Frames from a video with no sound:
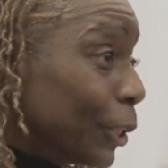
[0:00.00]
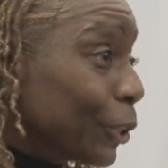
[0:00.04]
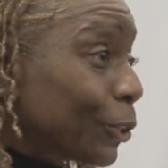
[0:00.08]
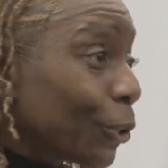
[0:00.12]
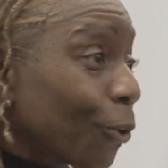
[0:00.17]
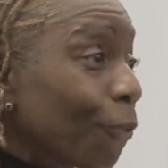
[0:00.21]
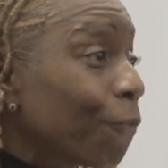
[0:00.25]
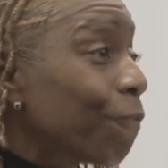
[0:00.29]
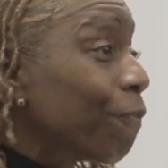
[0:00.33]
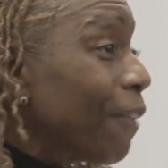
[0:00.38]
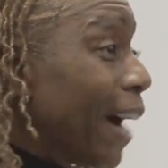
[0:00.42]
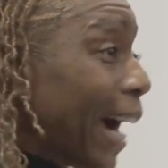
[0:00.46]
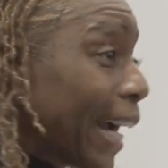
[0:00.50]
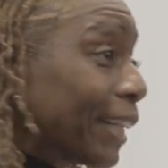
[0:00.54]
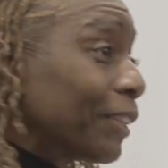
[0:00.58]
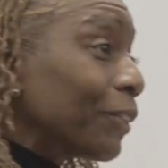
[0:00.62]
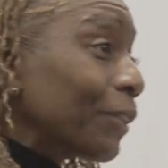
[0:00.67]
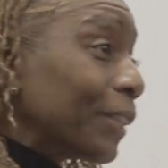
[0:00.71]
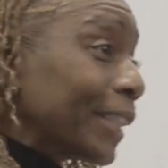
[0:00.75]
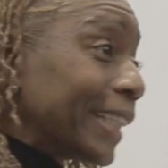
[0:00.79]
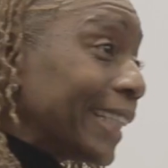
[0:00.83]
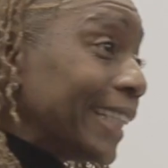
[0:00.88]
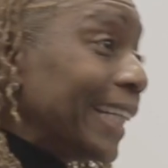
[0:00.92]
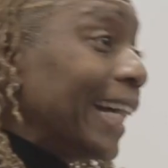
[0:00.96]
So
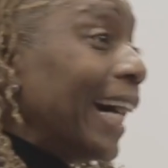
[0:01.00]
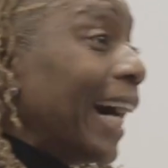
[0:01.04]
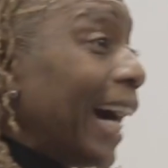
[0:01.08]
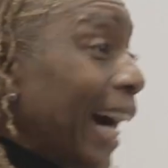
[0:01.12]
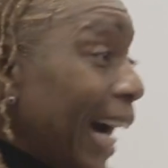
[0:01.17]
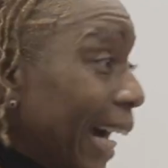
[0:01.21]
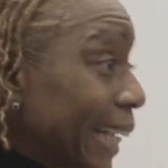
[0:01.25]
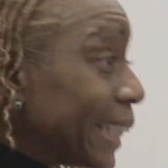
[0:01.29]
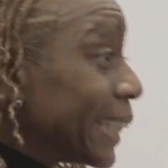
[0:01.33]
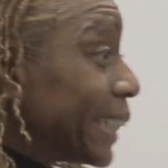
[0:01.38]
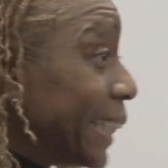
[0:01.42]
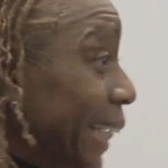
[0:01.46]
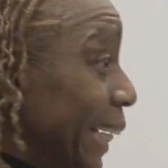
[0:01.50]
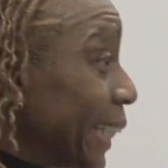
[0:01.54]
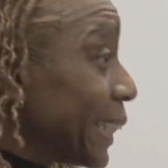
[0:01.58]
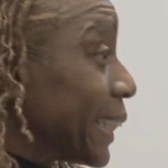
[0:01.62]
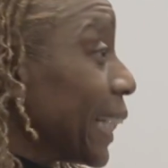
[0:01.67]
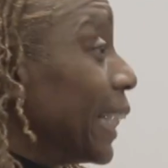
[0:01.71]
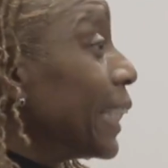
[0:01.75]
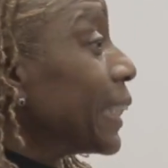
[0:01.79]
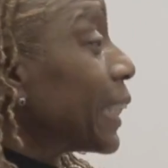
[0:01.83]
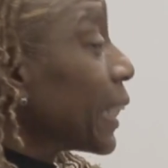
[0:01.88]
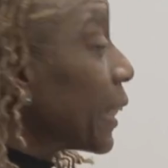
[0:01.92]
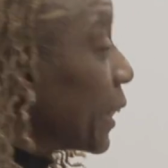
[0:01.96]
finally, I
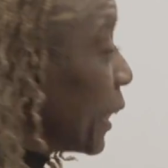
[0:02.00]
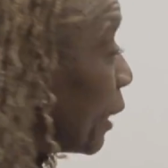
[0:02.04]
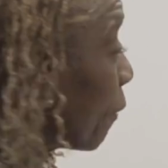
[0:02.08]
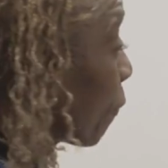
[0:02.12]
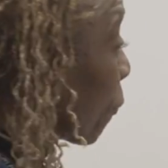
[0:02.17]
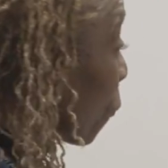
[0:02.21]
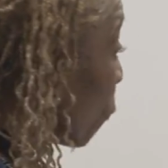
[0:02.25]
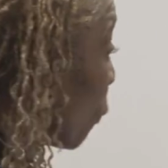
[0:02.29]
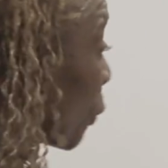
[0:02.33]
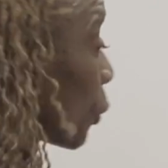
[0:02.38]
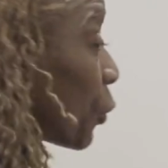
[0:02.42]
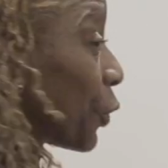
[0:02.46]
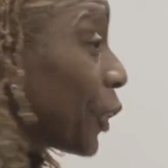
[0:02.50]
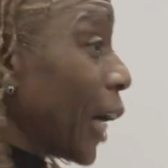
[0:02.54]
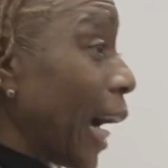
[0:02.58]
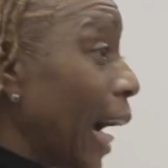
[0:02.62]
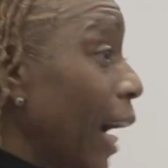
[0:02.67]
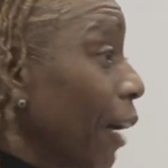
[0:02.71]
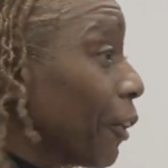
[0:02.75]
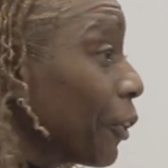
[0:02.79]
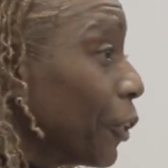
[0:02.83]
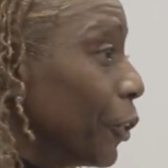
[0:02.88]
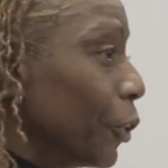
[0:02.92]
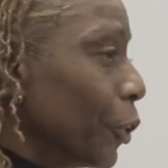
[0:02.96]
get to live through a
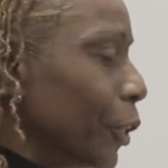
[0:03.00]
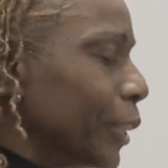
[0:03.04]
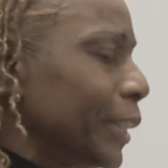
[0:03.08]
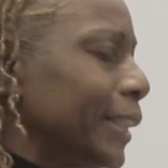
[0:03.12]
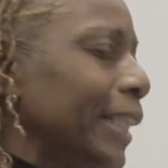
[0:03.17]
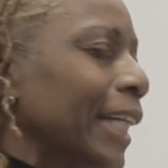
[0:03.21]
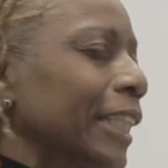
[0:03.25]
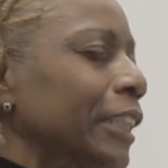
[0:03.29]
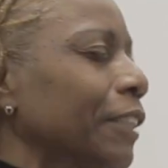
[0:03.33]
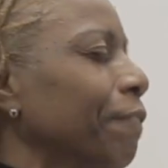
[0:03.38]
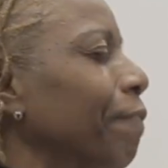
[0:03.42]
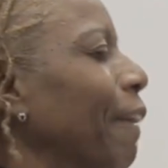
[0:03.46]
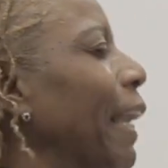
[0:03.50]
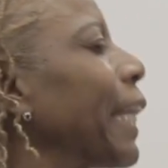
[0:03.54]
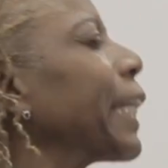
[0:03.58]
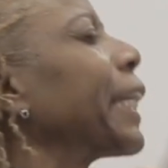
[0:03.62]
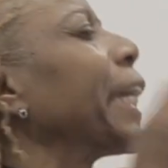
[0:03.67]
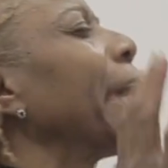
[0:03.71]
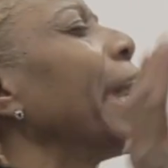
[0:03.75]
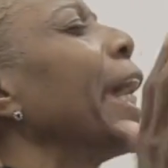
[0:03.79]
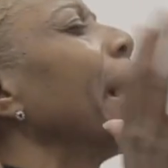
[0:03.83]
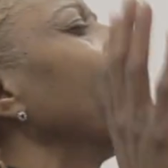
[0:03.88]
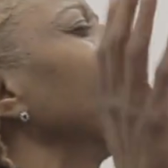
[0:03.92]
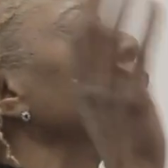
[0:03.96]
childhood. Yes,
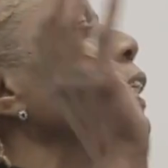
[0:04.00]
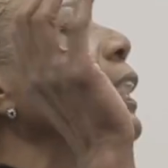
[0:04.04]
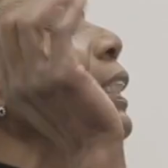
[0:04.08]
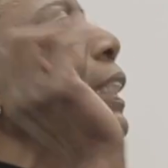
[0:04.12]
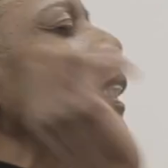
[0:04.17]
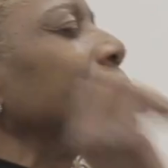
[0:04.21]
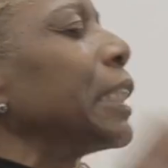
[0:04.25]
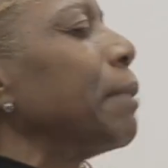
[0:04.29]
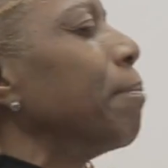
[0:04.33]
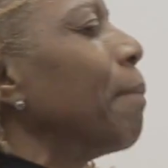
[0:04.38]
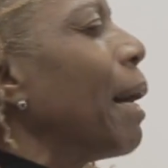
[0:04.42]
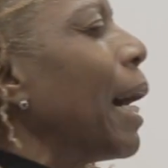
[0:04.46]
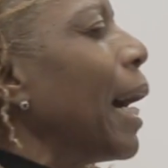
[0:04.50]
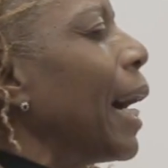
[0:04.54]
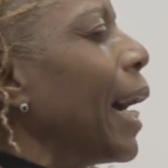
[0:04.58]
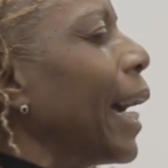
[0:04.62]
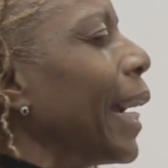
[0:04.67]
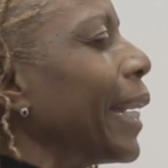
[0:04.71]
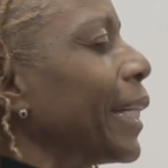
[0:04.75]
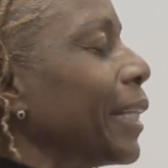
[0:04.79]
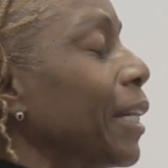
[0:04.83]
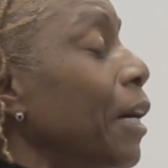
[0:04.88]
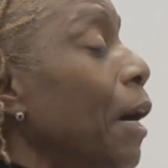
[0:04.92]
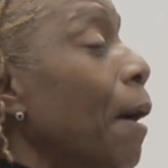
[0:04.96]
vicariously
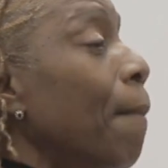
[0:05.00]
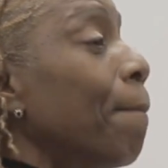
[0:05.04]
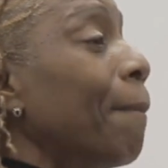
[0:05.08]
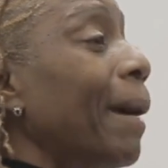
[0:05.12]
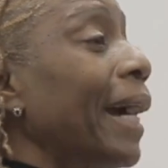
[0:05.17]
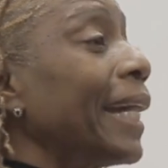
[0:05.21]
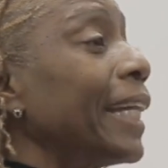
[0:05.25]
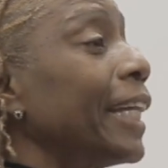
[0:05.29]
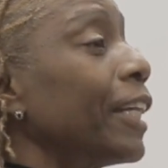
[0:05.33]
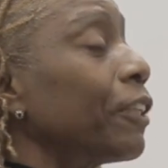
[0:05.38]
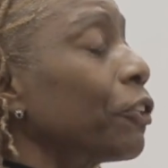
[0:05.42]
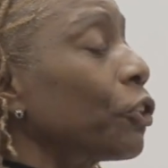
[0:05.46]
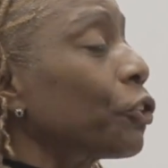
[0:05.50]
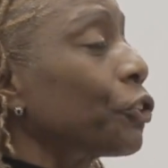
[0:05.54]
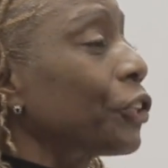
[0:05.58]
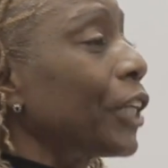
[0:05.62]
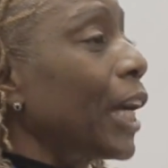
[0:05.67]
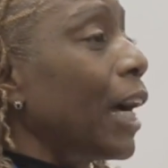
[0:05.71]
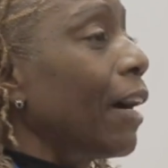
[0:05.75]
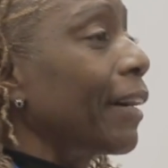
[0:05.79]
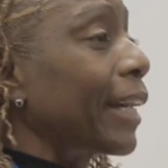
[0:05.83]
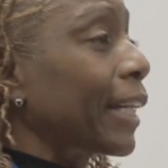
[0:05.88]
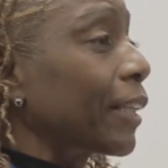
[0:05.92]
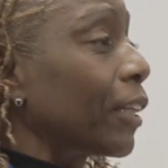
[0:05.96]
mine. My inner
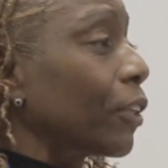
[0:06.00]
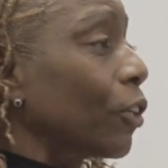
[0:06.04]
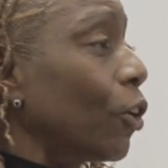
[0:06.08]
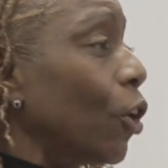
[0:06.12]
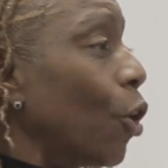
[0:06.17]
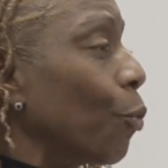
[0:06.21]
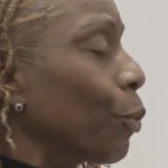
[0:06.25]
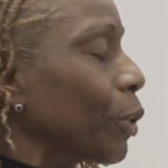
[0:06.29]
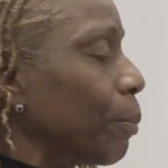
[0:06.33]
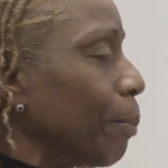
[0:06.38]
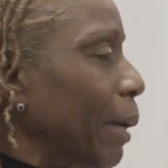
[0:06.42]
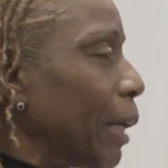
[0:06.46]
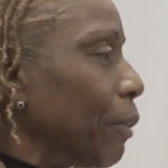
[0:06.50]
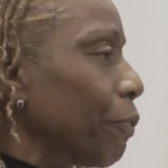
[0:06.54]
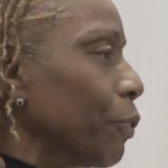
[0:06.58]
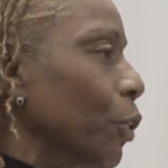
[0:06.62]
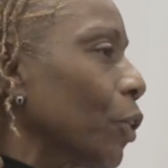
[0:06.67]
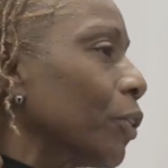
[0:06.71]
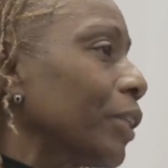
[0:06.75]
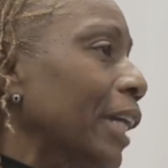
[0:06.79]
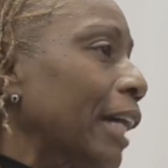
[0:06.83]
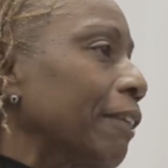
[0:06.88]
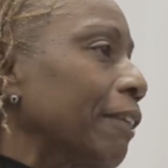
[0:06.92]
child got along with my real